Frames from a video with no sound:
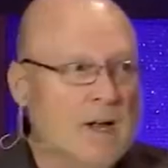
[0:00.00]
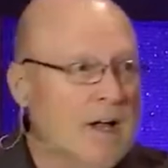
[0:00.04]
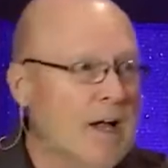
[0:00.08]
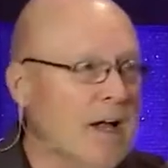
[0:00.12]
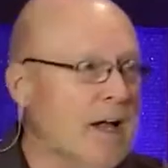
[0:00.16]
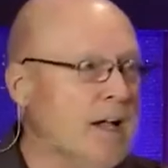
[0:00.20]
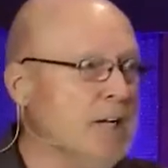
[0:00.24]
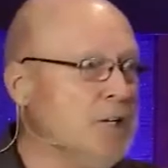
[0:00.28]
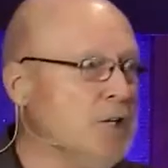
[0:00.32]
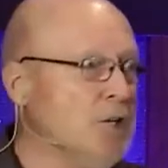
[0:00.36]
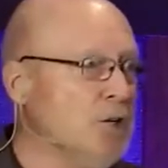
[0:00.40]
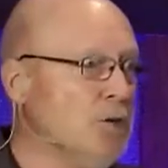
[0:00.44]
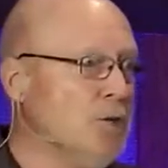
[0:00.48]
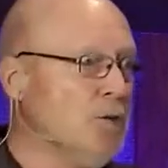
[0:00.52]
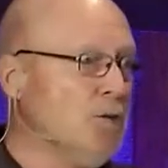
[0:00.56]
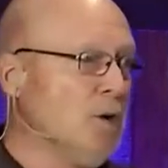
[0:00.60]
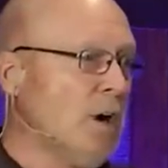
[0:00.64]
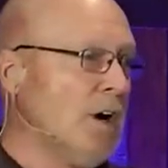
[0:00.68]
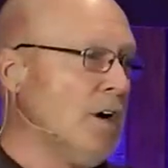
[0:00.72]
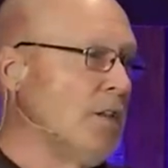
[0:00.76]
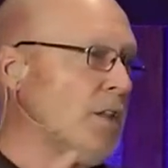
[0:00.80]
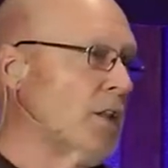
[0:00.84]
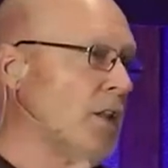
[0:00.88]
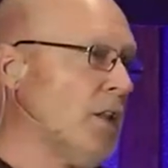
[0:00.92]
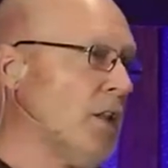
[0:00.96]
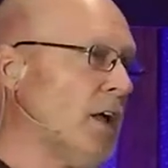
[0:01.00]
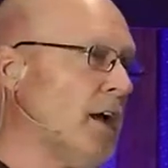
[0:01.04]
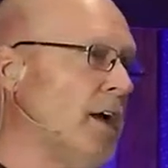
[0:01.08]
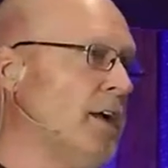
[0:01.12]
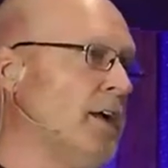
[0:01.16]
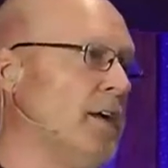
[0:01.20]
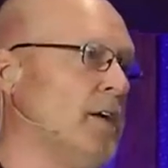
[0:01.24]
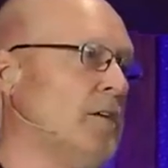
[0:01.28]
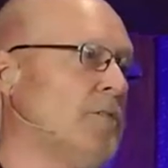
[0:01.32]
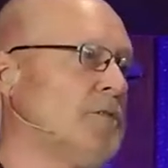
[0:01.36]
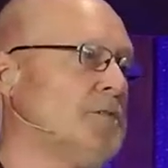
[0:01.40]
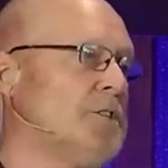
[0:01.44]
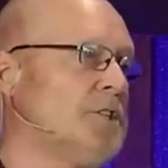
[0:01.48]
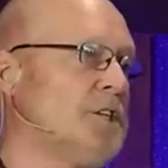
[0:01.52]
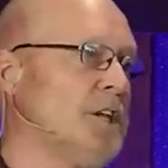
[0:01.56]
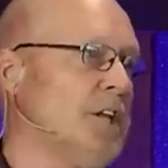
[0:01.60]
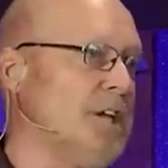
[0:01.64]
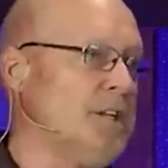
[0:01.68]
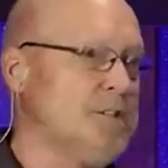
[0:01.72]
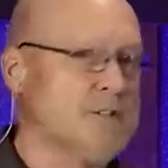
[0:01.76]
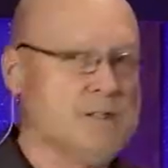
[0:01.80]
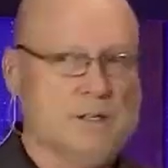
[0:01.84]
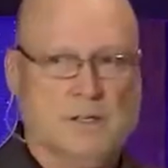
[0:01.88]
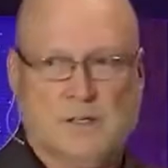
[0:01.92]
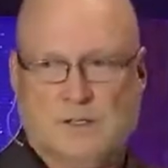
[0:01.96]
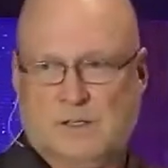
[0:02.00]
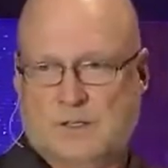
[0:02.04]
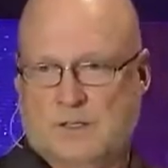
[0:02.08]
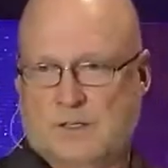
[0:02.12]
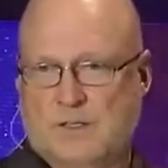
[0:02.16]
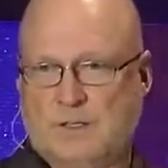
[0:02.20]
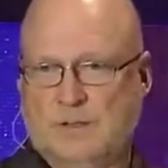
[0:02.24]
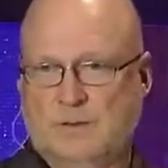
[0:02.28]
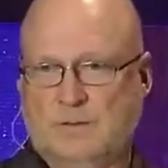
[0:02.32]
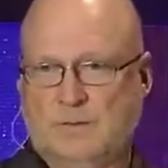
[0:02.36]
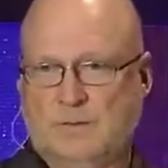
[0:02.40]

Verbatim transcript: and you are the light of Jesus